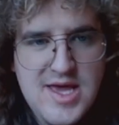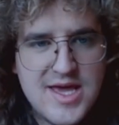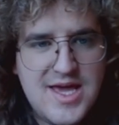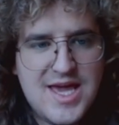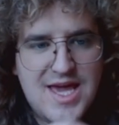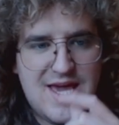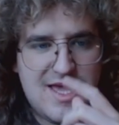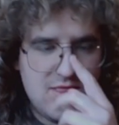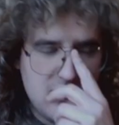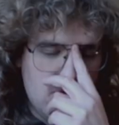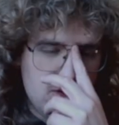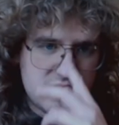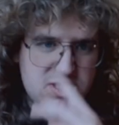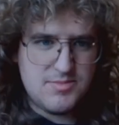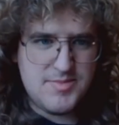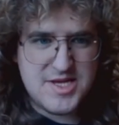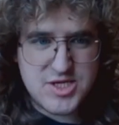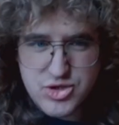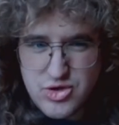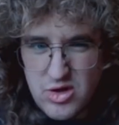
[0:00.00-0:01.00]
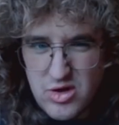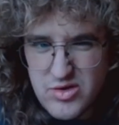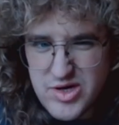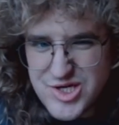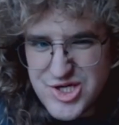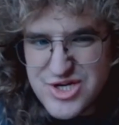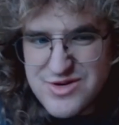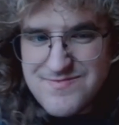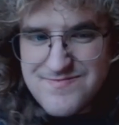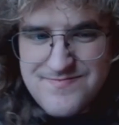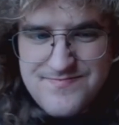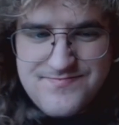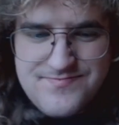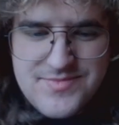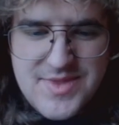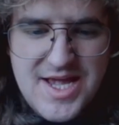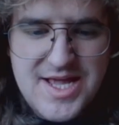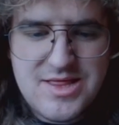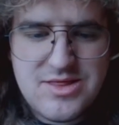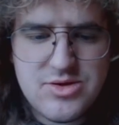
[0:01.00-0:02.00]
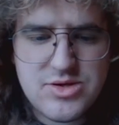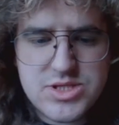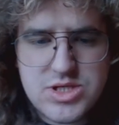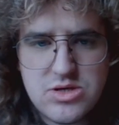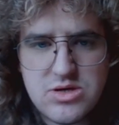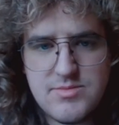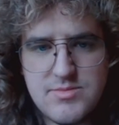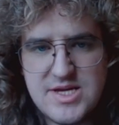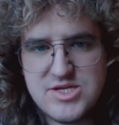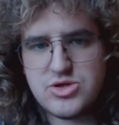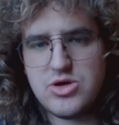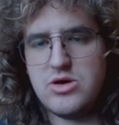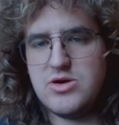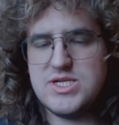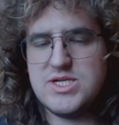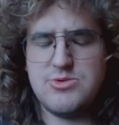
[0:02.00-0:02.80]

It looks a bit drawish. It does look a bit drawish.